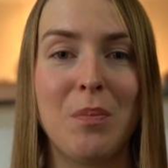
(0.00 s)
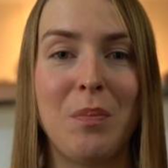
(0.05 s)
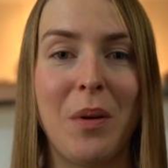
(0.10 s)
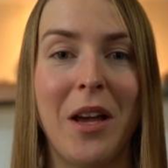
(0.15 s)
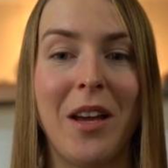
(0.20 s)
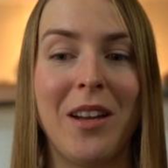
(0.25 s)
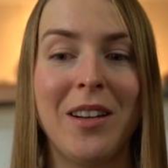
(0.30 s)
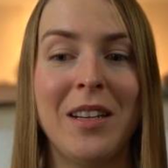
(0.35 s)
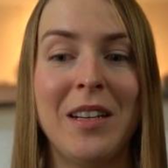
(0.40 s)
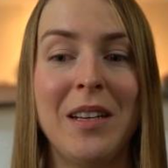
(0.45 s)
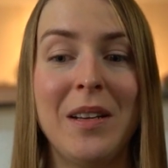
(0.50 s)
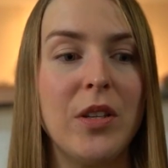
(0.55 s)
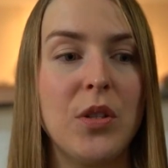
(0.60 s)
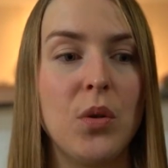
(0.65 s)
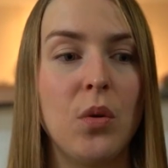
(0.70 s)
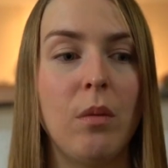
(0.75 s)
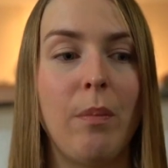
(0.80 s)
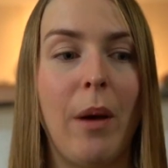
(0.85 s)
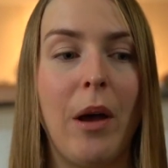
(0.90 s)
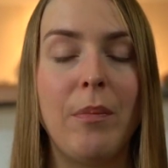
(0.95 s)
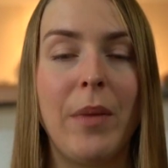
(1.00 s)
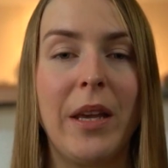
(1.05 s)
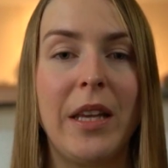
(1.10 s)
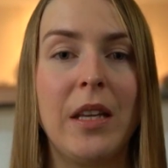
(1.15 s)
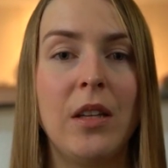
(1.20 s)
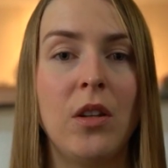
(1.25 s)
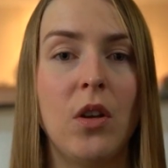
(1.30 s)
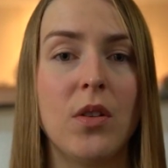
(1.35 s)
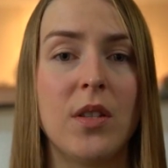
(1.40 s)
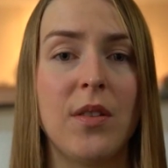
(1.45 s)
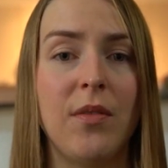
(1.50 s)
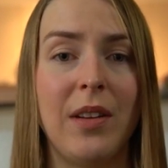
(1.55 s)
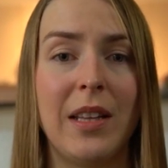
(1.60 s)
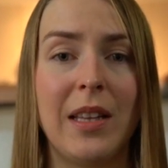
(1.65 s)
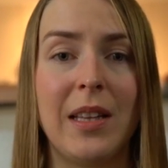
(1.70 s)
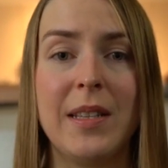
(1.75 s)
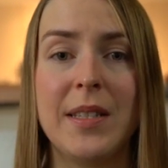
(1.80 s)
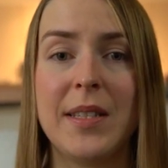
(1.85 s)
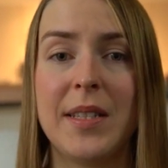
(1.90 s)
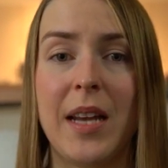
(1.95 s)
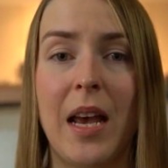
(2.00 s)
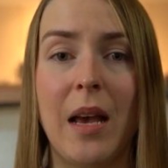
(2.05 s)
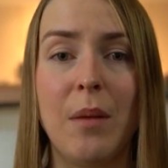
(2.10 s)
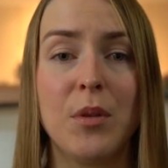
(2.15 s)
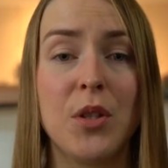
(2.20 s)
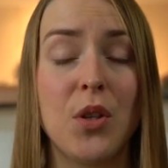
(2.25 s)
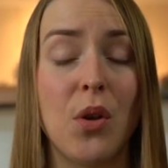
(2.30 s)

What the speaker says: but it's all about making lots of little steps.